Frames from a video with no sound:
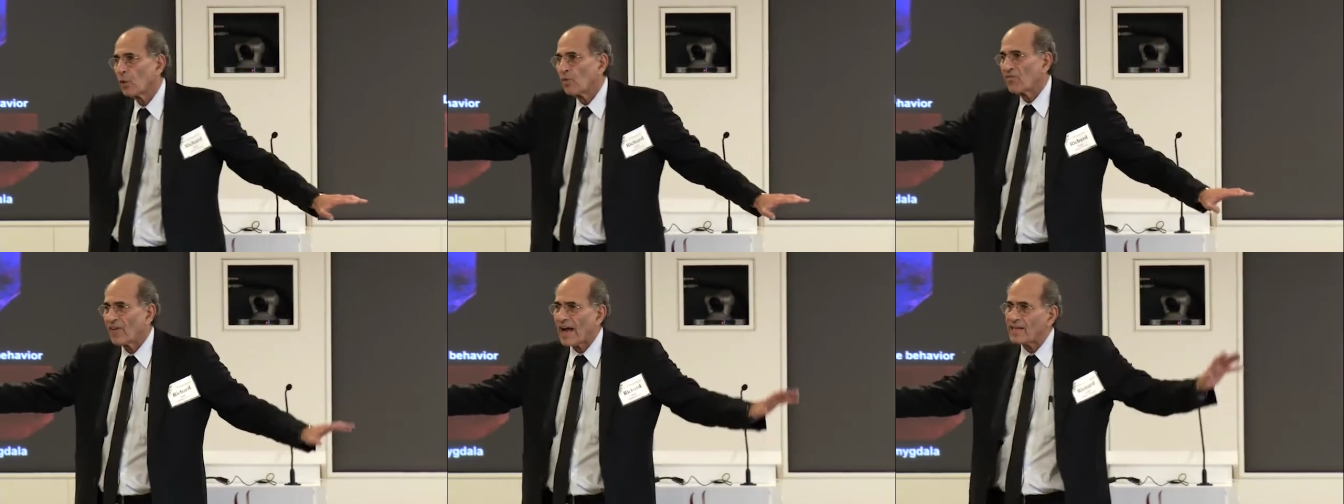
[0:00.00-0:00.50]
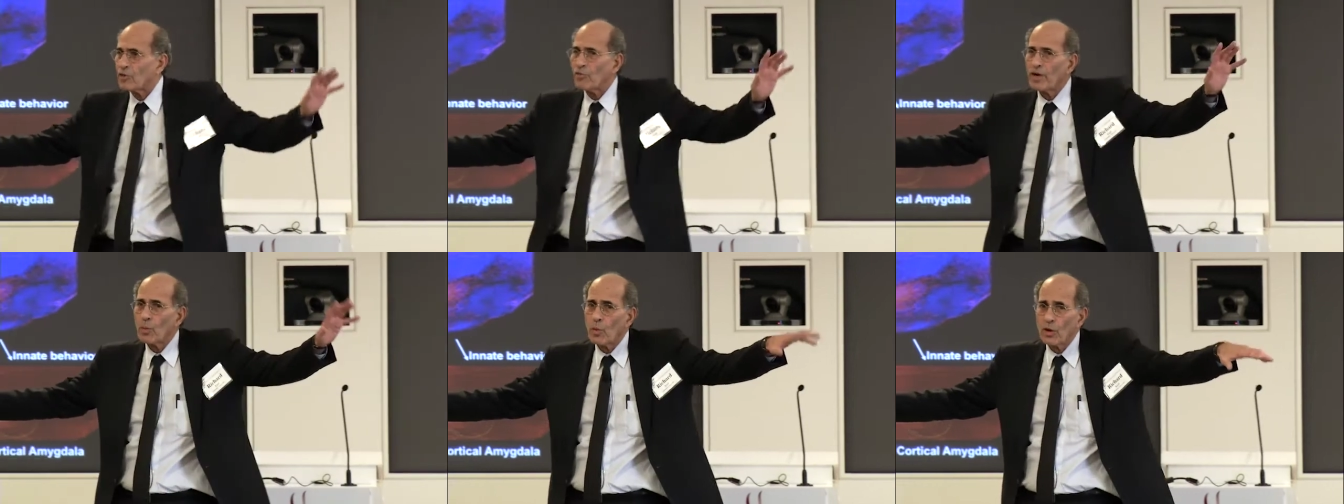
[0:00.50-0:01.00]

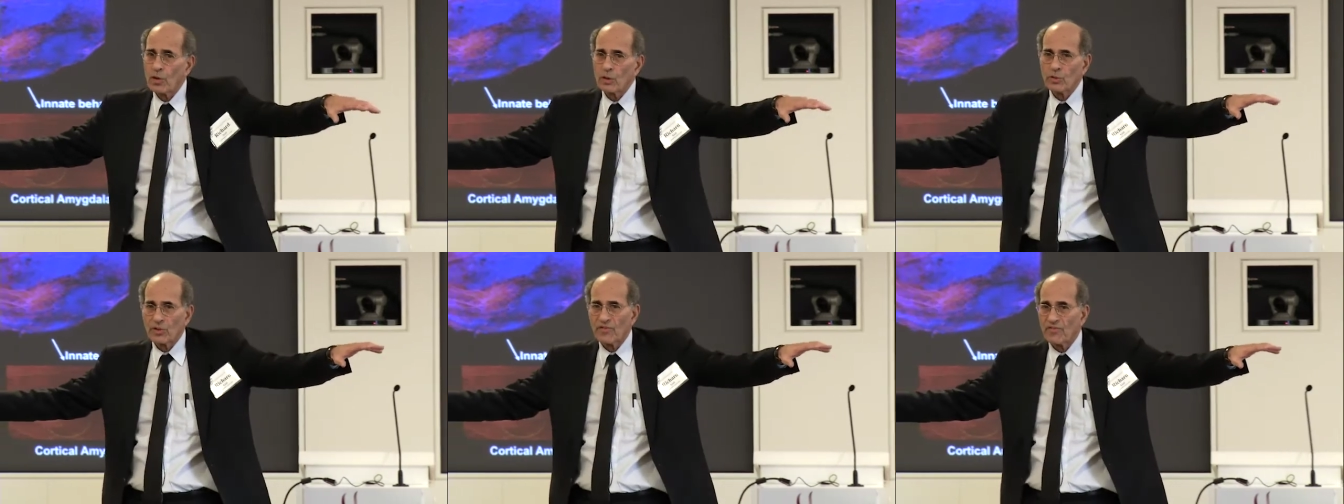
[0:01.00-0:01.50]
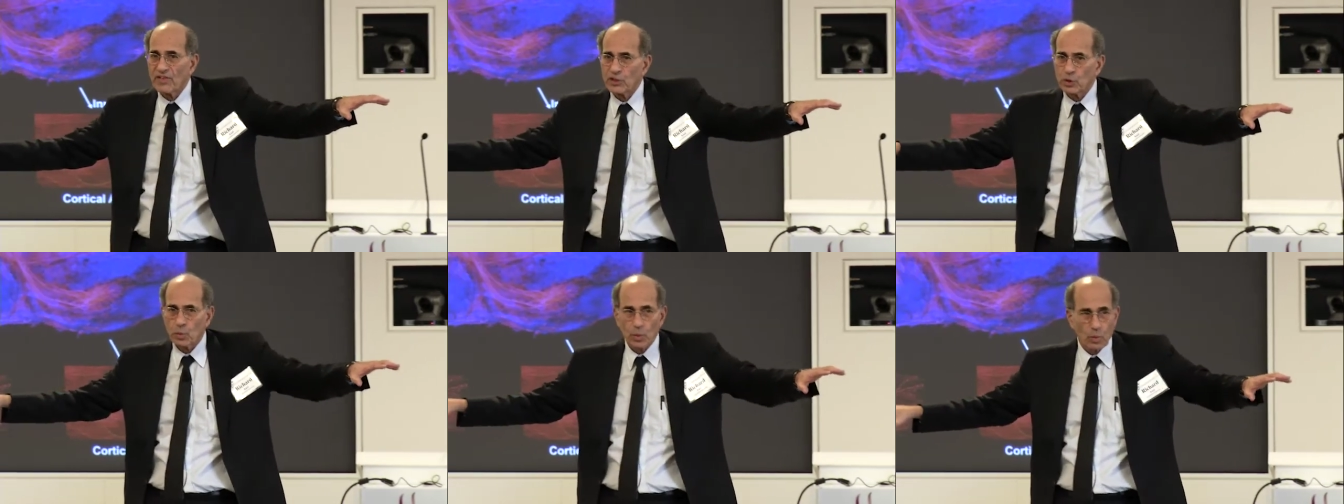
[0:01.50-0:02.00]
olfactory world or the
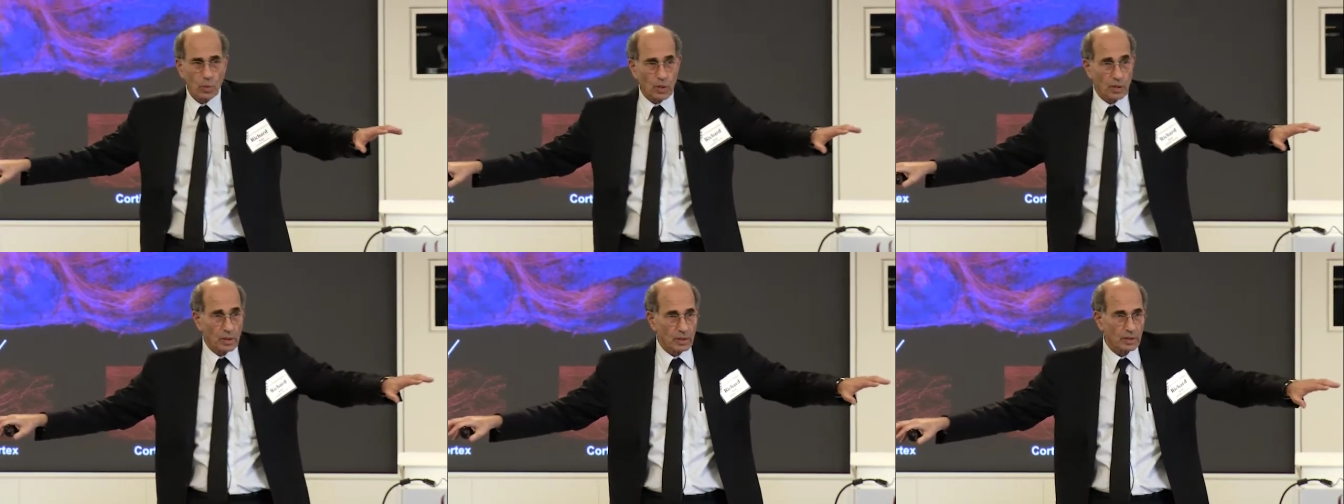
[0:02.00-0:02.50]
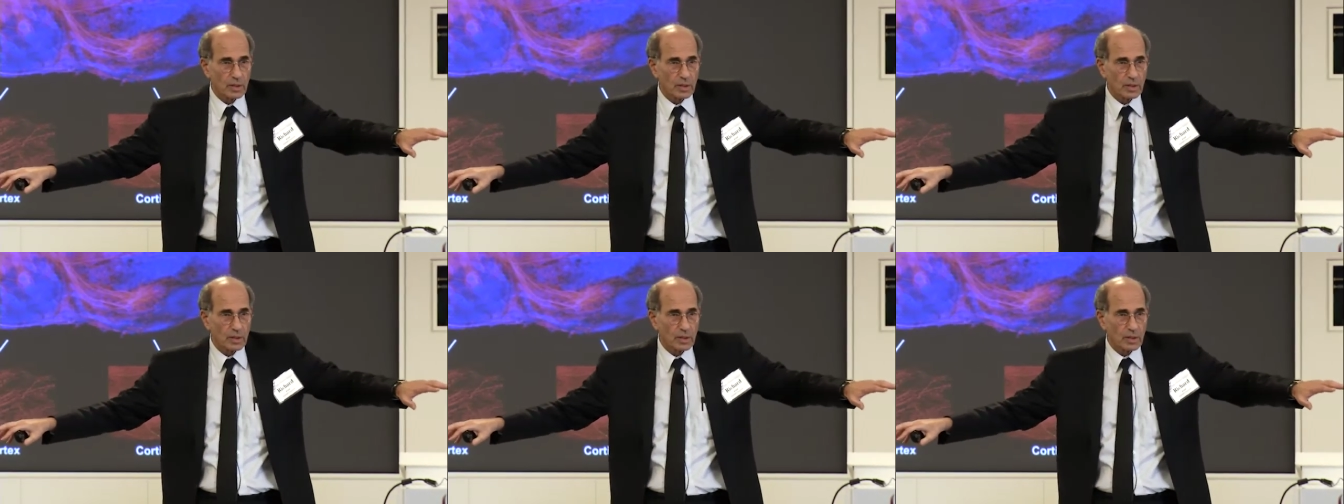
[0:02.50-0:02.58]
visual world,